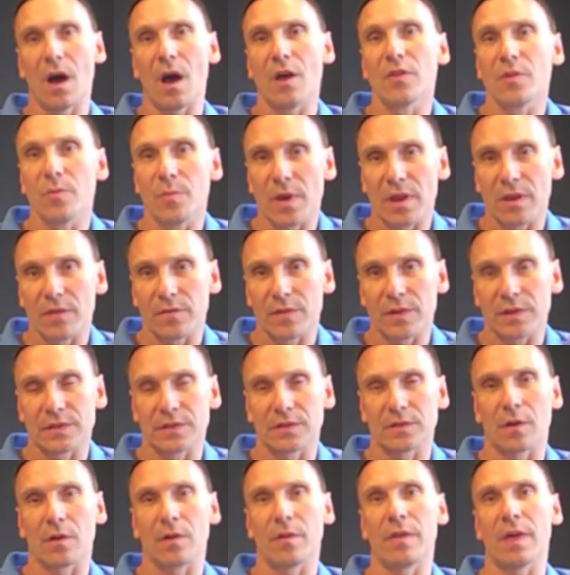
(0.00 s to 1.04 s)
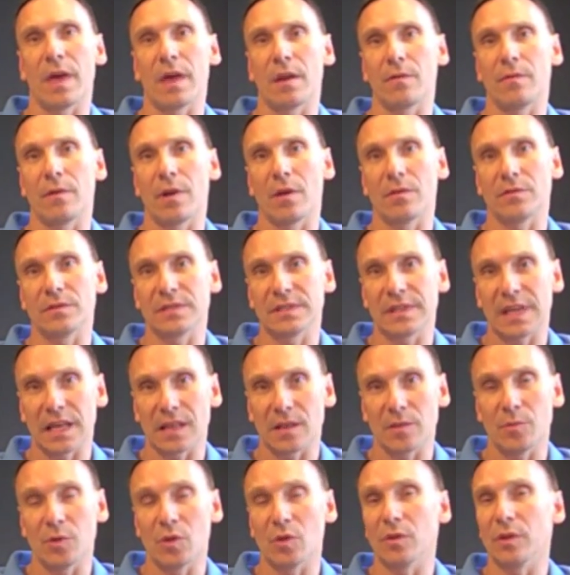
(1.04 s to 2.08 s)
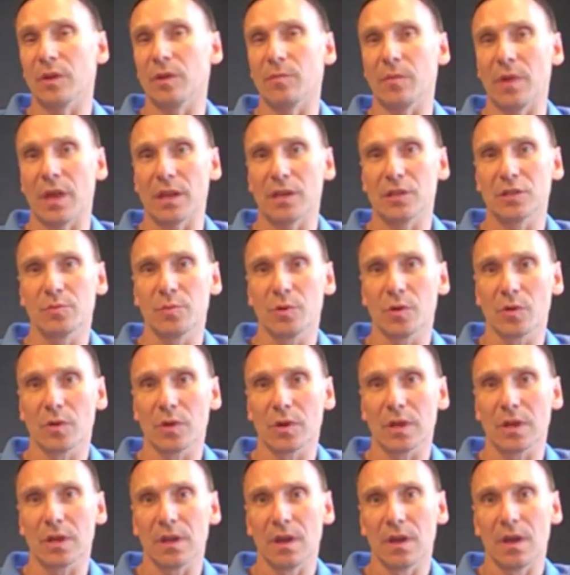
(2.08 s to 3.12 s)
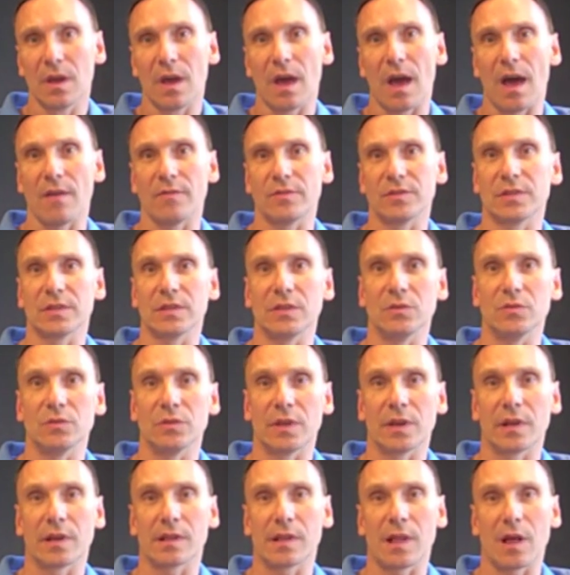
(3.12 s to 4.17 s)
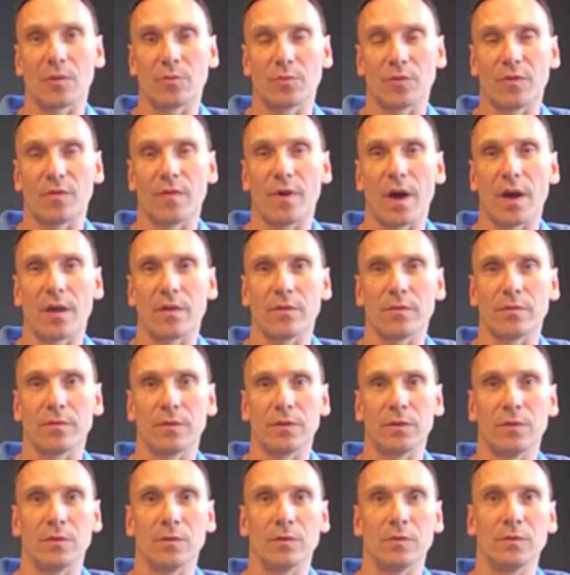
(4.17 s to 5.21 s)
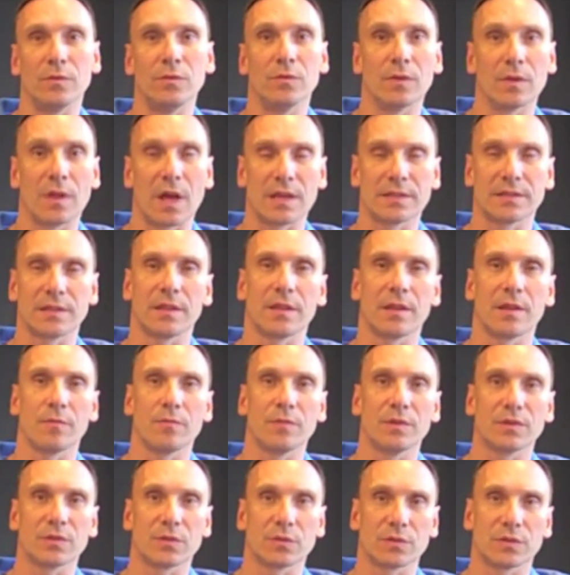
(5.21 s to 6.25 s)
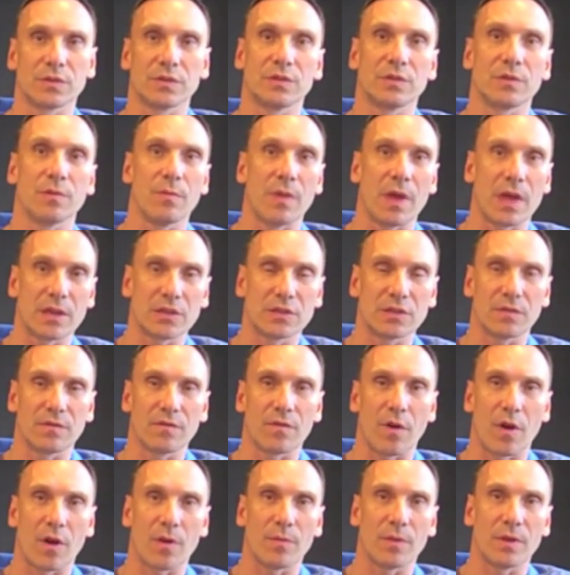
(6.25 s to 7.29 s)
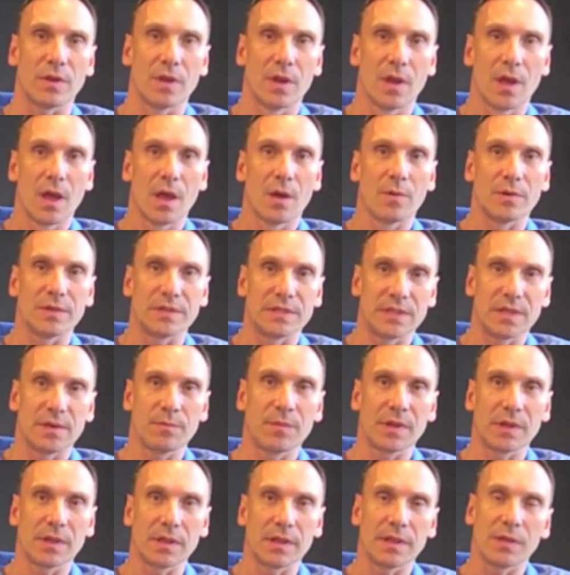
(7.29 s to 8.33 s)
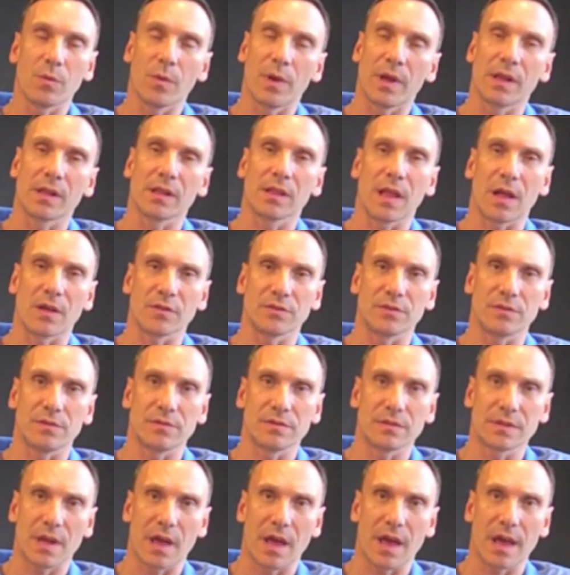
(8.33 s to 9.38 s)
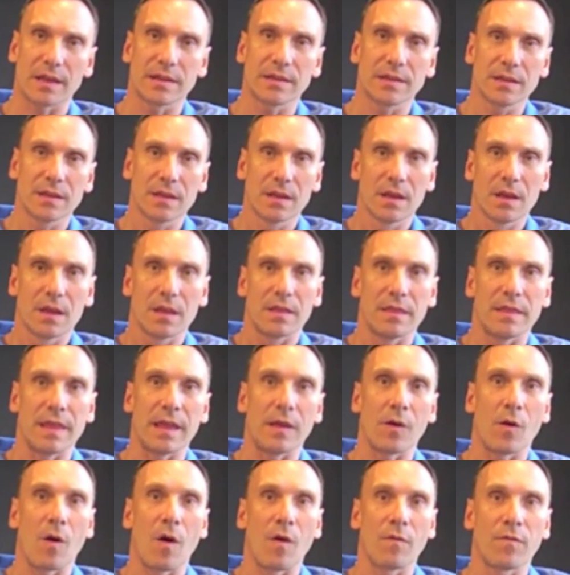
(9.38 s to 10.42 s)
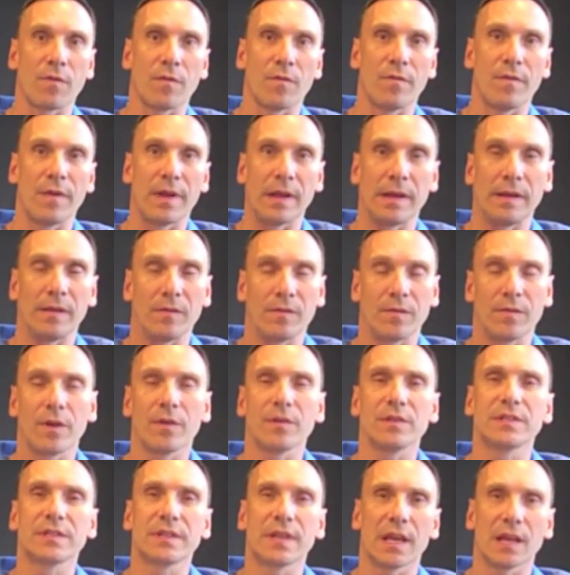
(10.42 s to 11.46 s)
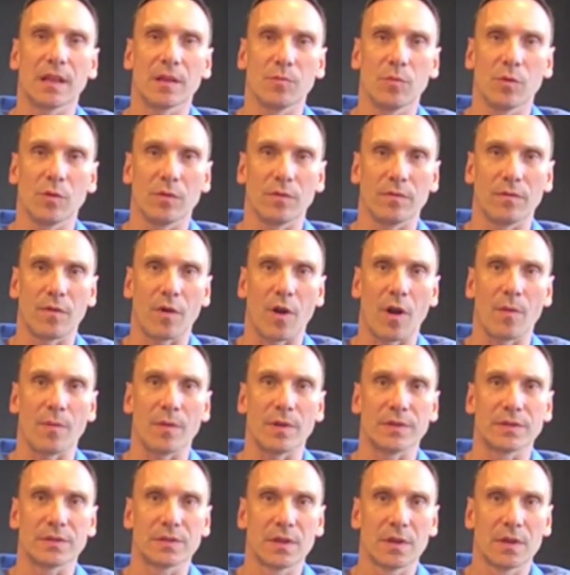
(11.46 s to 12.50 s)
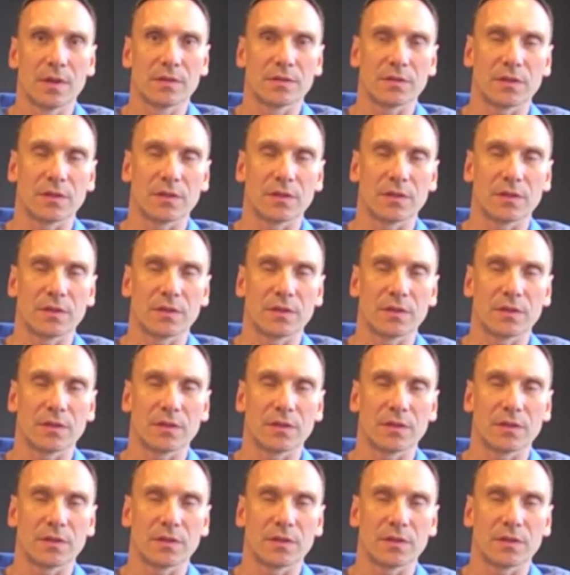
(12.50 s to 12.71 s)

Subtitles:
Other benefits are that around scalability and manageability. Obviously, using a cloud provider, you're utilizing their resources to manage the environment, but typically the way clouds are designed, they offer very scalable environments